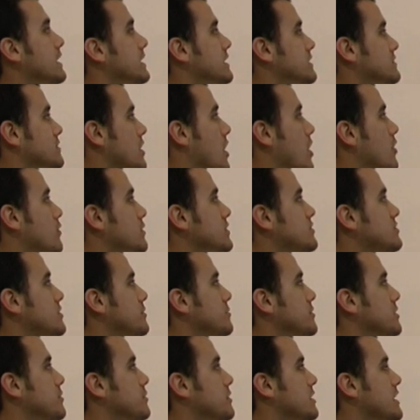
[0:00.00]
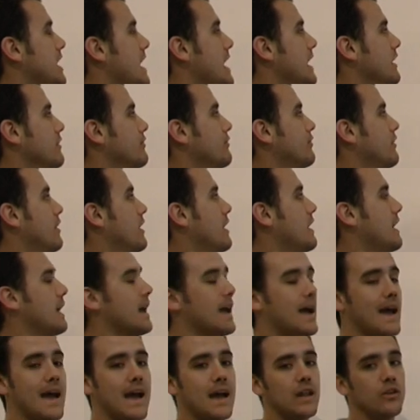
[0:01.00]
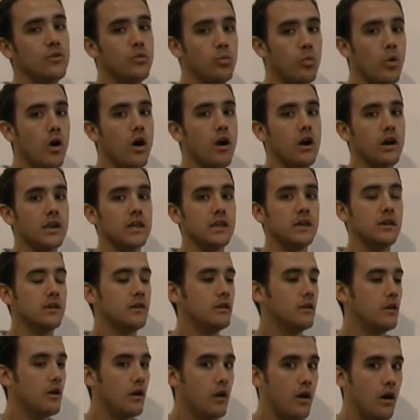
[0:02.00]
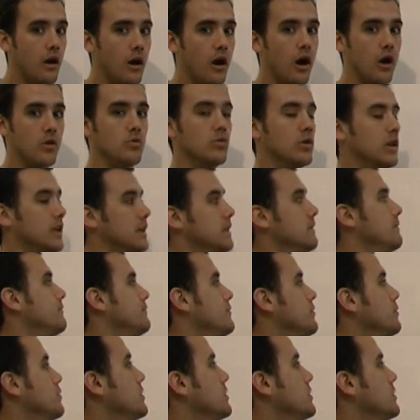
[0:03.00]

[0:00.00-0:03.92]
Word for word: It's only something with an x and y only that